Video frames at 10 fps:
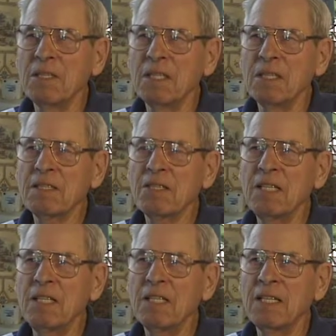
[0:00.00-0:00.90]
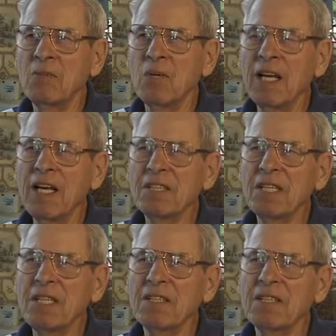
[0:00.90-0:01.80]
Let's see, well, I'll
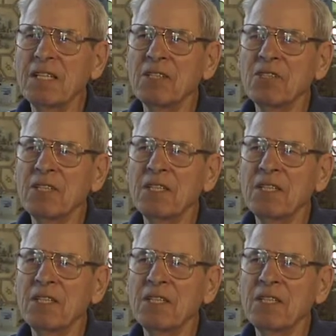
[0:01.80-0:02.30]
tell you this.